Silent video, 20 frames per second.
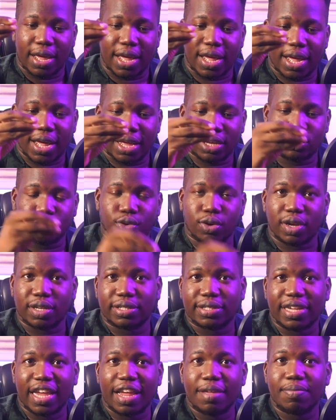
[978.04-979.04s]
has your
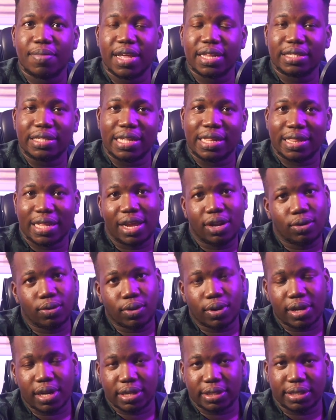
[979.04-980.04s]
assignment in that
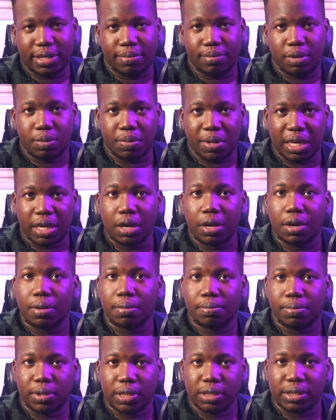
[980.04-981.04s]
local assembly been
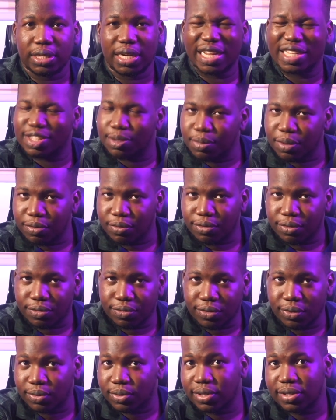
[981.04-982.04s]
completed? Has it been
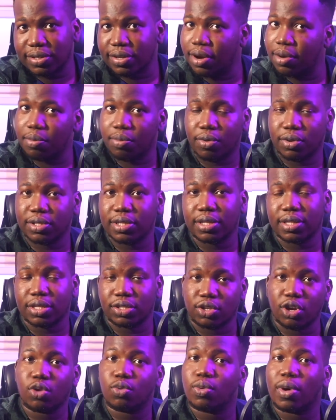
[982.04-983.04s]
fulfilled? These are important
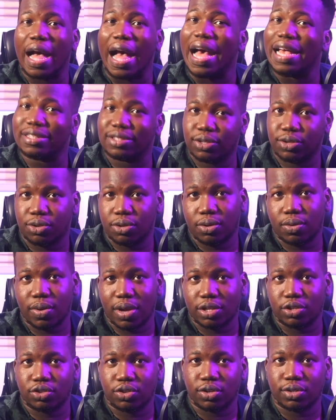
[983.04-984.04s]
things. God will ask you
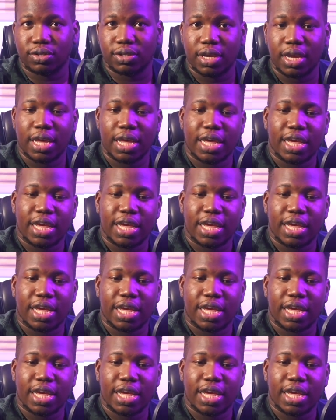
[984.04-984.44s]
questions.